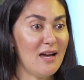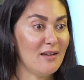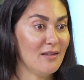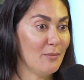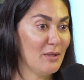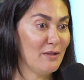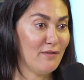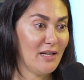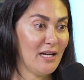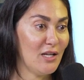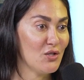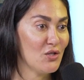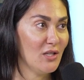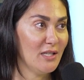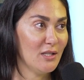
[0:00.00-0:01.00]
mean,
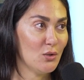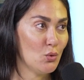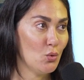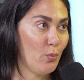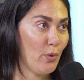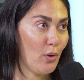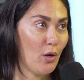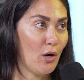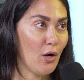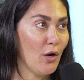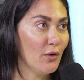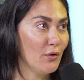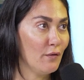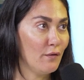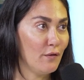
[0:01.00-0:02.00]
financially, it's super
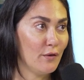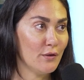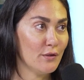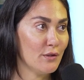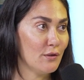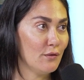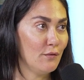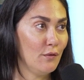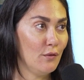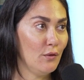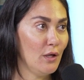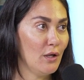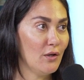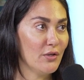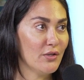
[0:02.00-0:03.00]
hard the first few
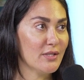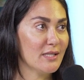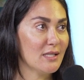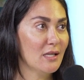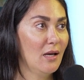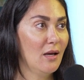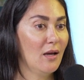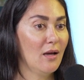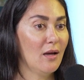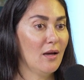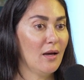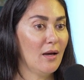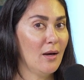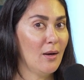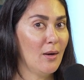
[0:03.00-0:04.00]
years.
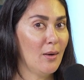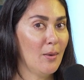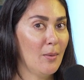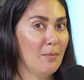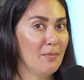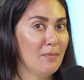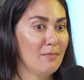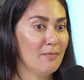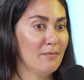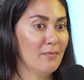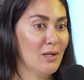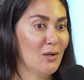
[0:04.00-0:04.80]
It